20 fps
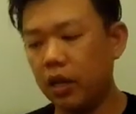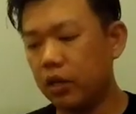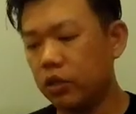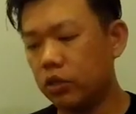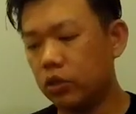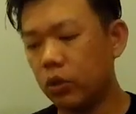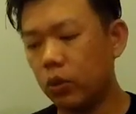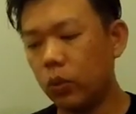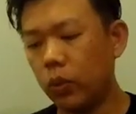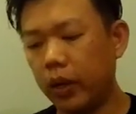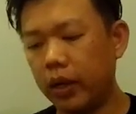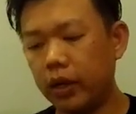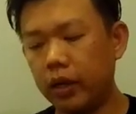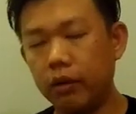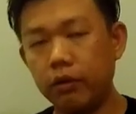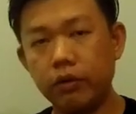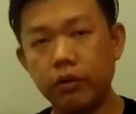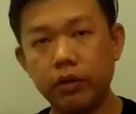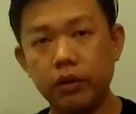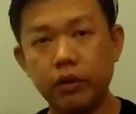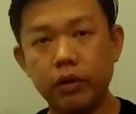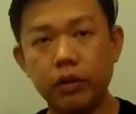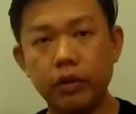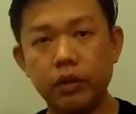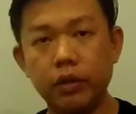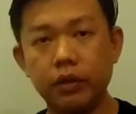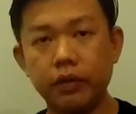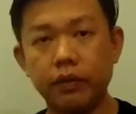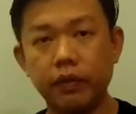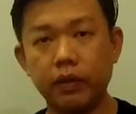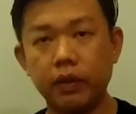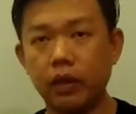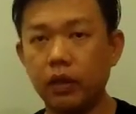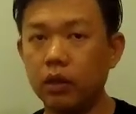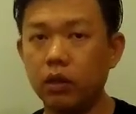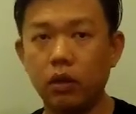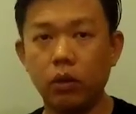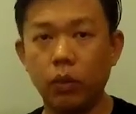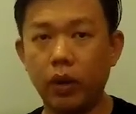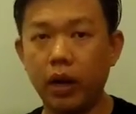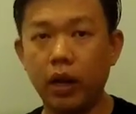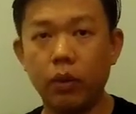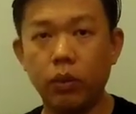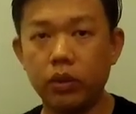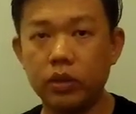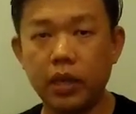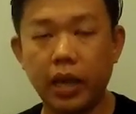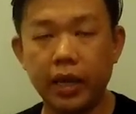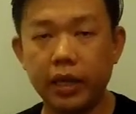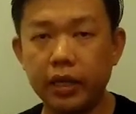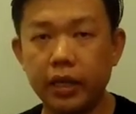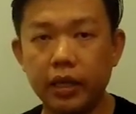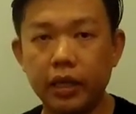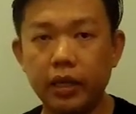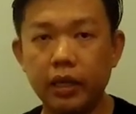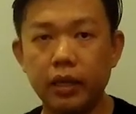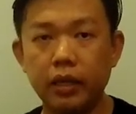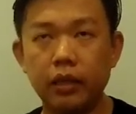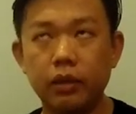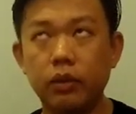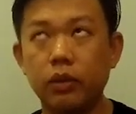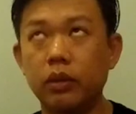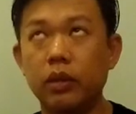So whenever, you know, when I was hiking,